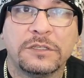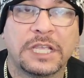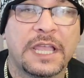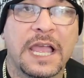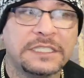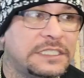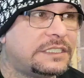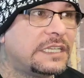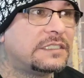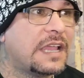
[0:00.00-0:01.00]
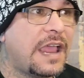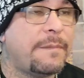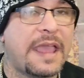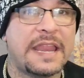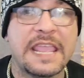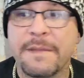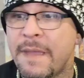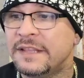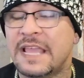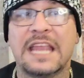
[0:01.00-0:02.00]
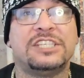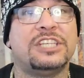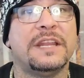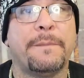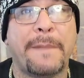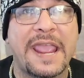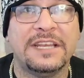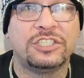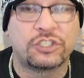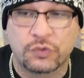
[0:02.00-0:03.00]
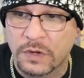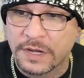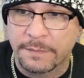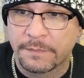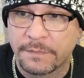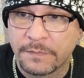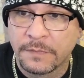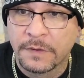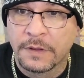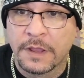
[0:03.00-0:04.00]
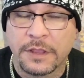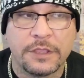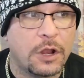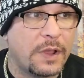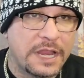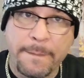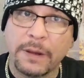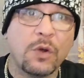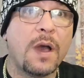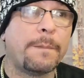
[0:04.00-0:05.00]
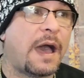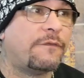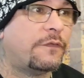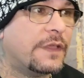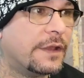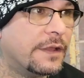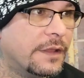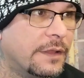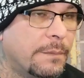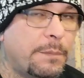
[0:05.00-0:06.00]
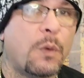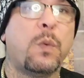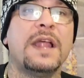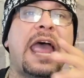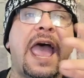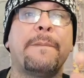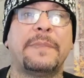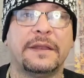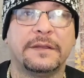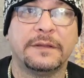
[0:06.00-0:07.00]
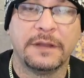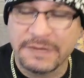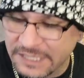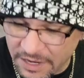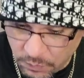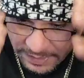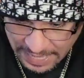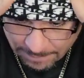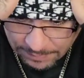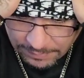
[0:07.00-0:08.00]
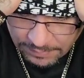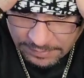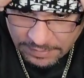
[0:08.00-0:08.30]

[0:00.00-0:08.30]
Tekashi 6ix9ine, man, he made that shit mainstream. You know, and he blew up off of it. But what happened? Let me tell you what happened.